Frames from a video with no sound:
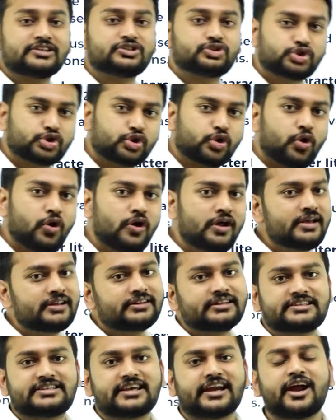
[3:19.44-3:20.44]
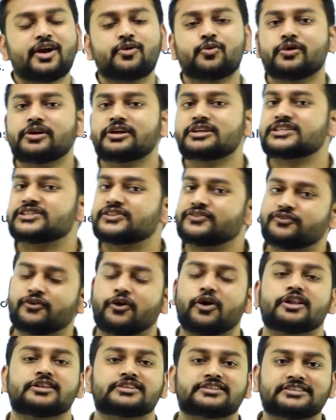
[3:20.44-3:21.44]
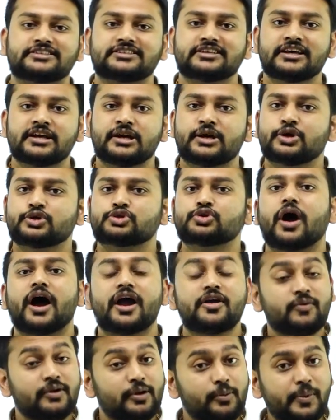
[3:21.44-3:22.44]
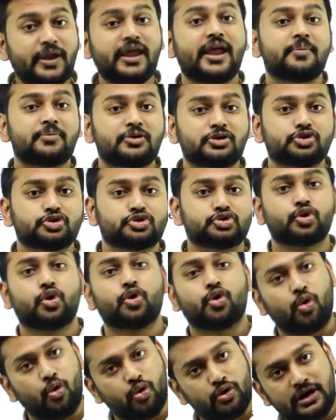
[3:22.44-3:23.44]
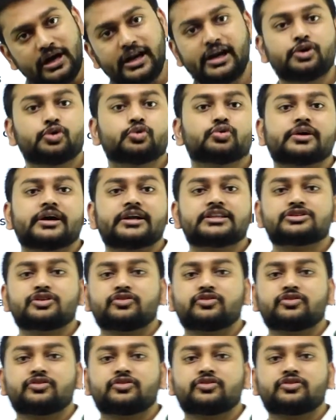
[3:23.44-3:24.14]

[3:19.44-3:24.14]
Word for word: is true, the second one is false. So I will be able to store only two kinds